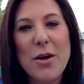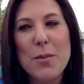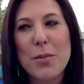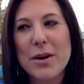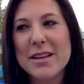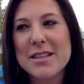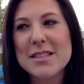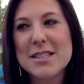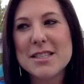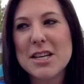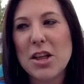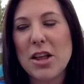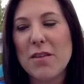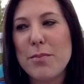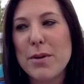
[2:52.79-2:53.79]
but I
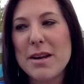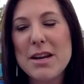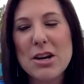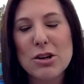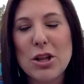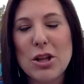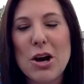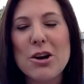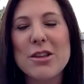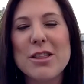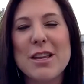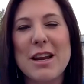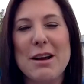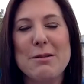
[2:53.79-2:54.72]
still I've been here longer than